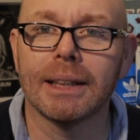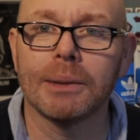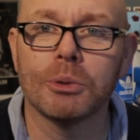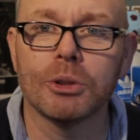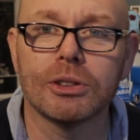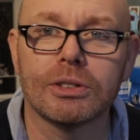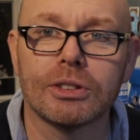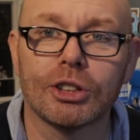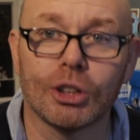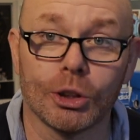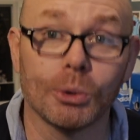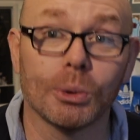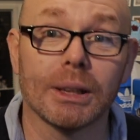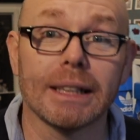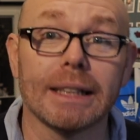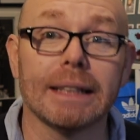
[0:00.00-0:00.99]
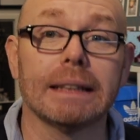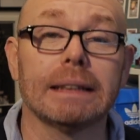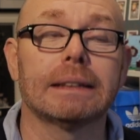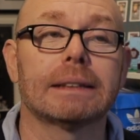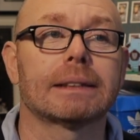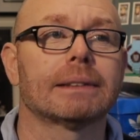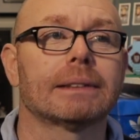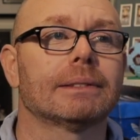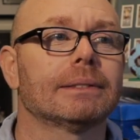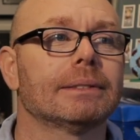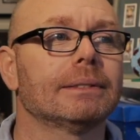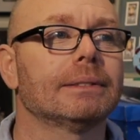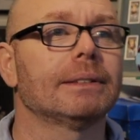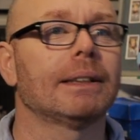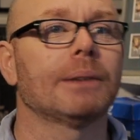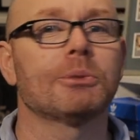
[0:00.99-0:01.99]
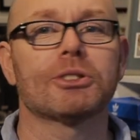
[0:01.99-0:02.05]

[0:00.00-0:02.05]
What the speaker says: there was two leagues. There